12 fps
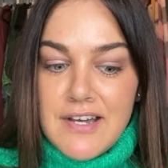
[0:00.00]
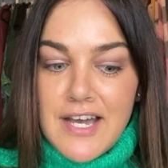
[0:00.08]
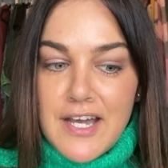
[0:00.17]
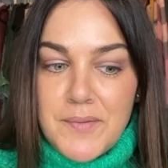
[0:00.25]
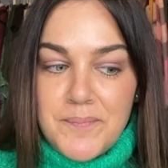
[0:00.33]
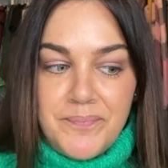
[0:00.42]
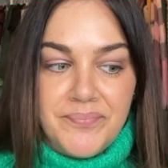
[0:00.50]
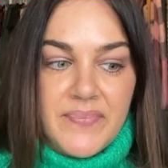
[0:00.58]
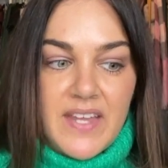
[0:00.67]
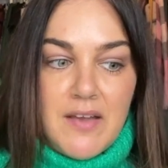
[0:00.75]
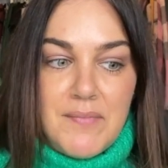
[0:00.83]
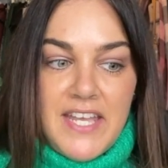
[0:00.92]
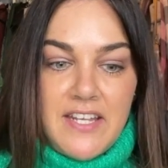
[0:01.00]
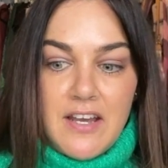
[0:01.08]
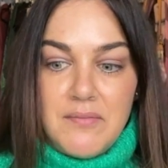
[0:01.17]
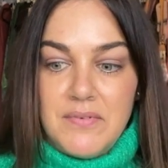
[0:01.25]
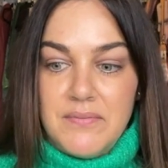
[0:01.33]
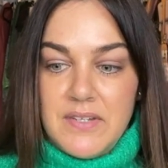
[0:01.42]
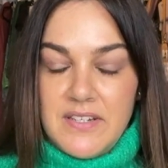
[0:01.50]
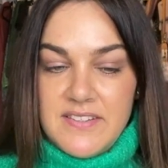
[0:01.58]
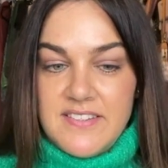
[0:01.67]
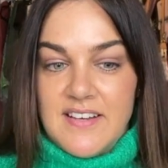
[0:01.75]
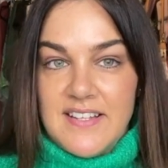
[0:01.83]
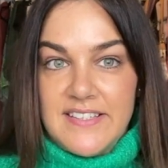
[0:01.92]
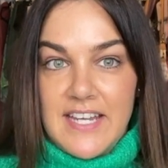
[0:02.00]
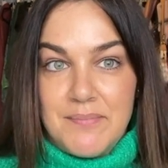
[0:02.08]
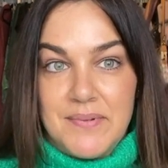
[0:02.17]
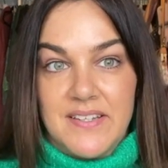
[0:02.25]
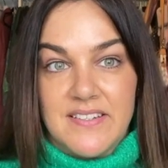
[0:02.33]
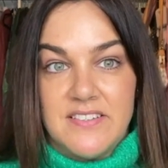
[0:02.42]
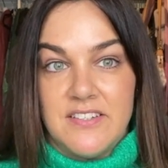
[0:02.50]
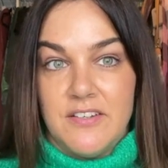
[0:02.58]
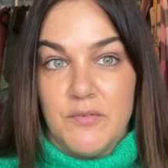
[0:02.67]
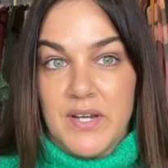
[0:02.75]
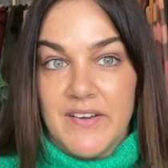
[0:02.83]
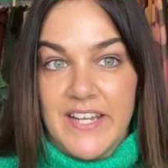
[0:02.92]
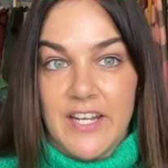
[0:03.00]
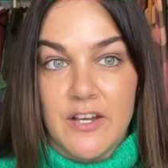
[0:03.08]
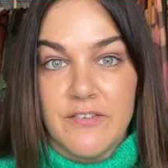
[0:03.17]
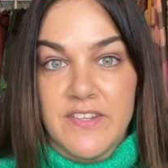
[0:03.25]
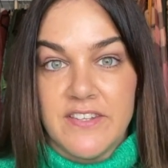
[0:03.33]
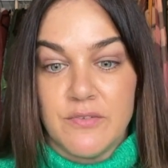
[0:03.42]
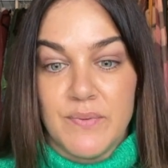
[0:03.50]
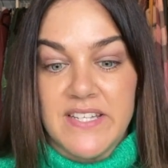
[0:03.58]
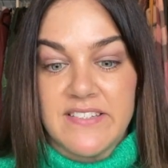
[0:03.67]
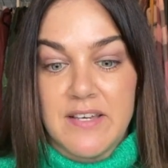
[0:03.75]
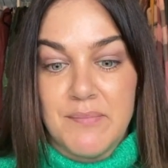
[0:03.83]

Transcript: I'm going to style it up and continue wearing it over this winter,